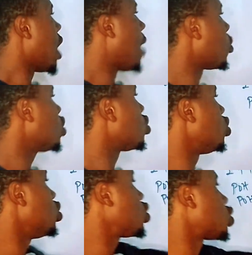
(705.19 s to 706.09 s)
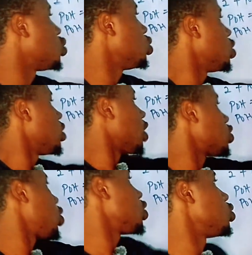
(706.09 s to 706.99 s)
I'm going to do 2. You're
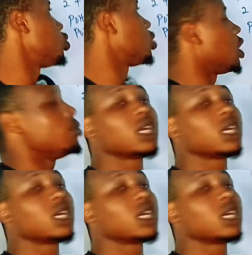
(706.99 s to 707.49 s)
also going to do 3,